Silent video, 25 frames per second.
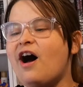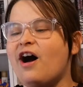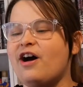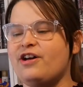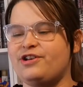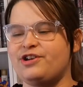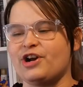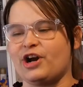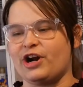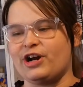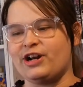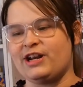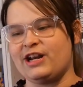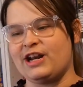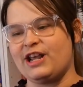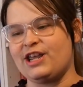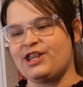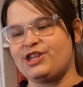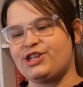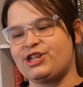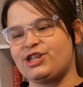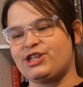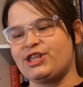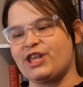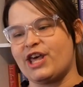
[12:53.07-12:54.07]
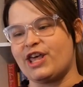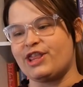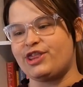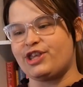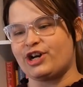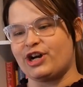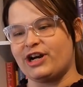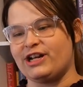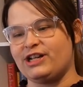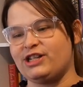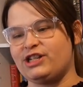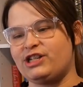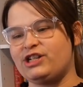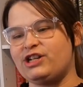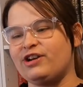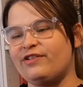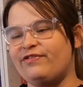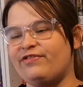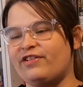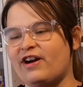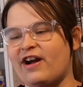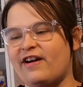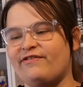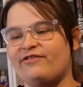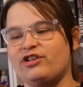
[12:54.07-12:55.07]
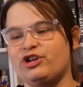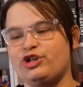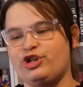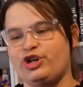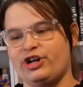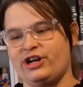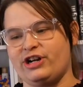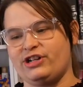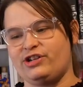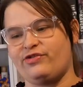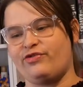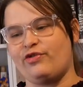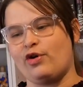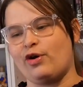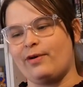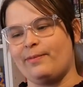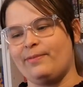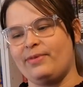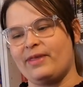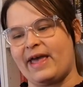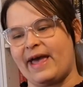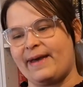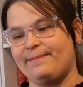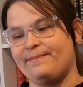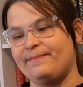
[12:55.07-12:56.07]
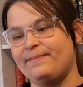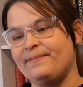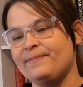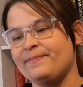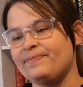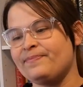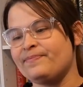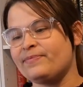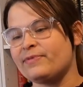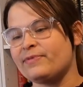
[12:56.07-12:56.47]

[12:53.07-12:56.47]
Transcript: A darkness that threatens to forever transform them